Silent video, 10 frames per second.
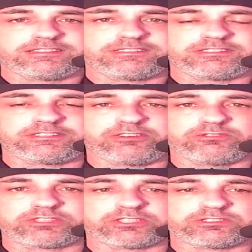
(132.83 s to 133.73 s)
you
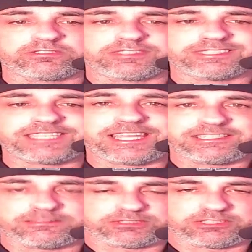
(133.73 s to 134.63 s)
know, contain
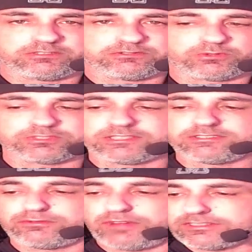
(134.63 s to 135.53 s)
themselves, or it's going to
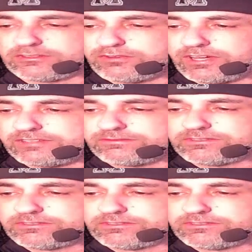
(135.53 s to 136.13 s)
affect the fight.